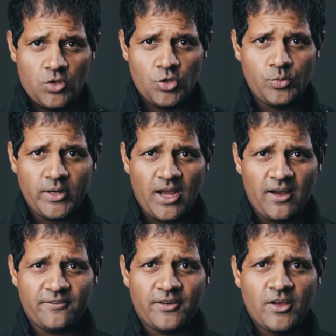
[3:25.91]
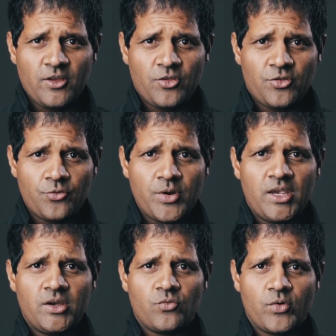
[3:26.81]
You will have
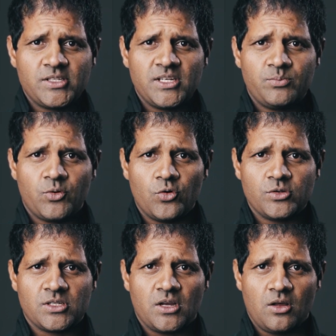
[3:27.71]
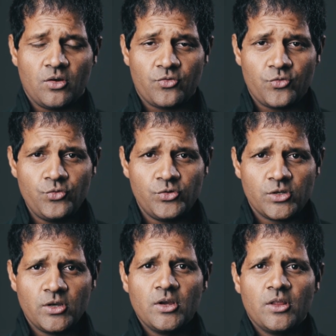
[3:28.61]
3 resting points along the route.
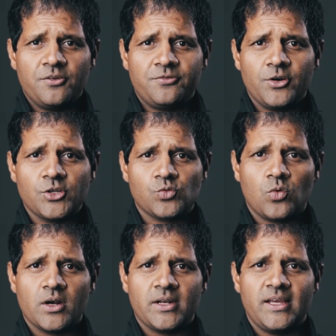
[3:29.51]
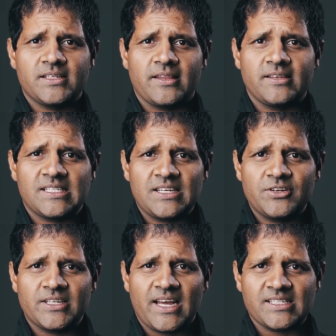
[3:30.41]
The first one is at the
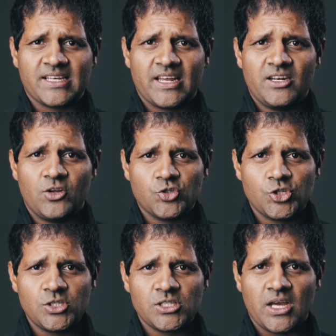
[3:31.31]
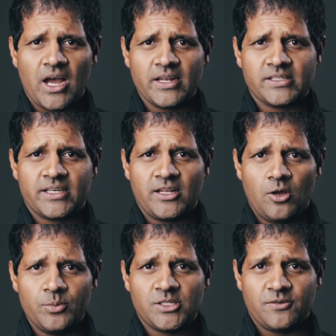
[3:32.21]
7 Cascade Lodges at
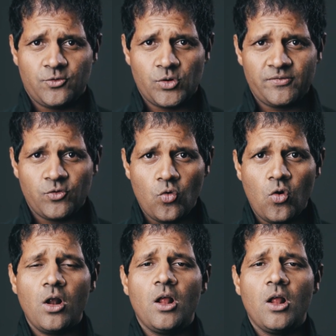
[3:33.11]
kilometer 44.